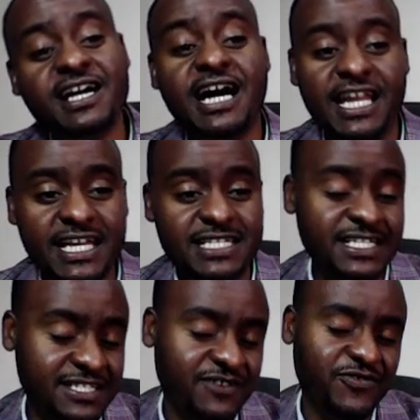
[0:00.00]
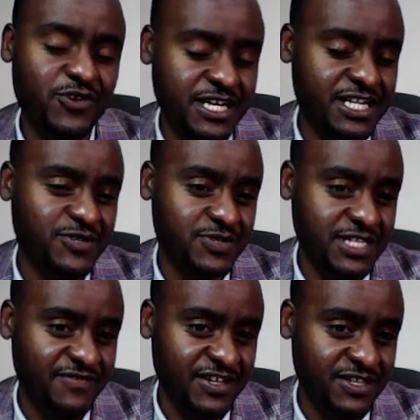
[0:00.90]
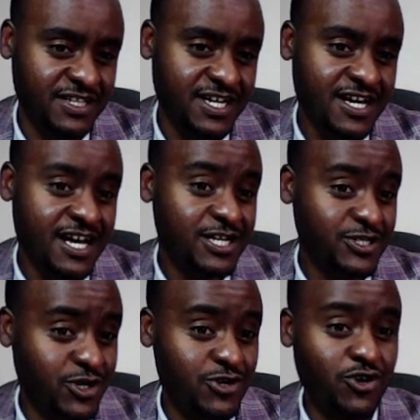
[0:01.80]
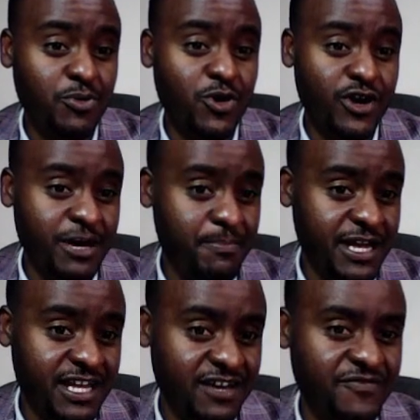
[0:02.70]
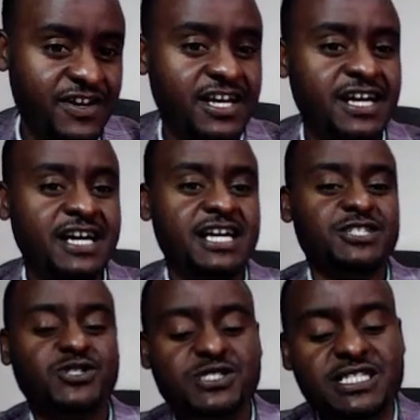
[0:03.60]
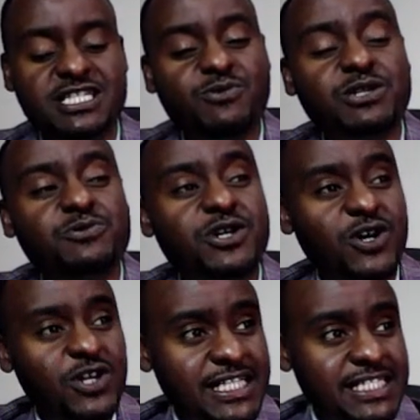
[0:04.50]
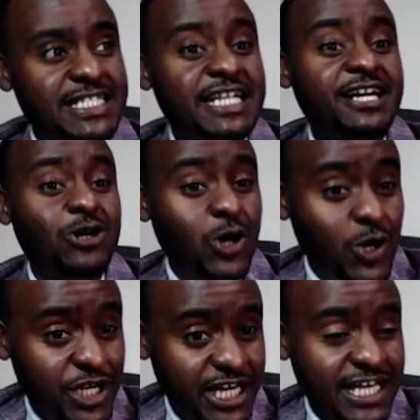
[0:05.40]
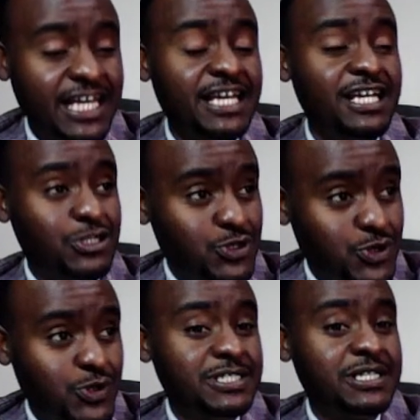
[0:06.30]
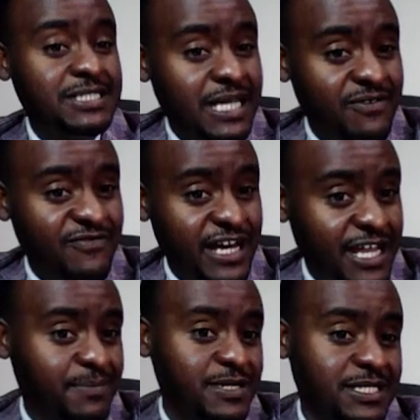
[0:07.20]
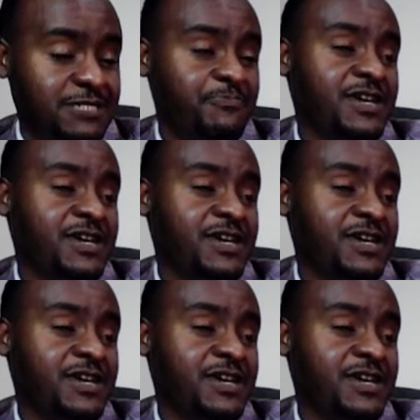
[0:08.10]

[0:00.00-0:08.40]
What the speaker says: Unless of course I need to save it. So no more m and f. So this is what we call it, recording into the same variables.